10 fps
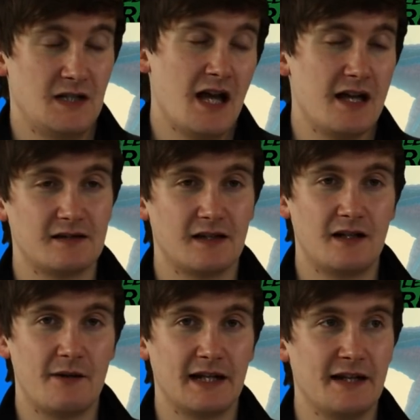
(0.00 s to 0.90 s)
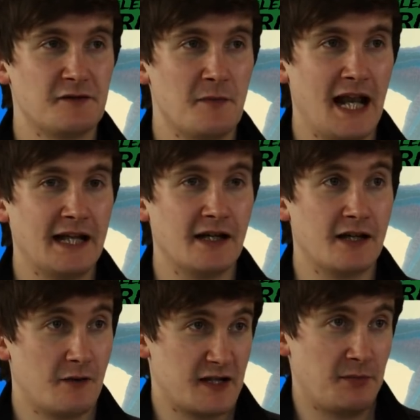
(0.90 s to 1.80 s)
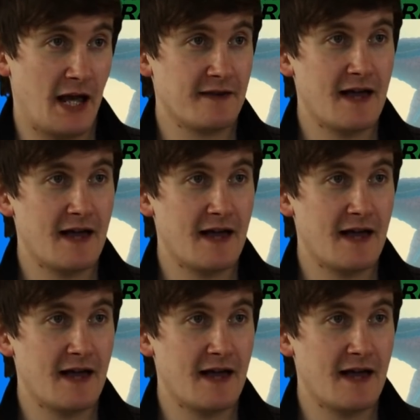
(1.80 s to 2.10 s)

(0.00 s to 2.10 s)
Yeah, he's like, he lives for millennia. You're going to explain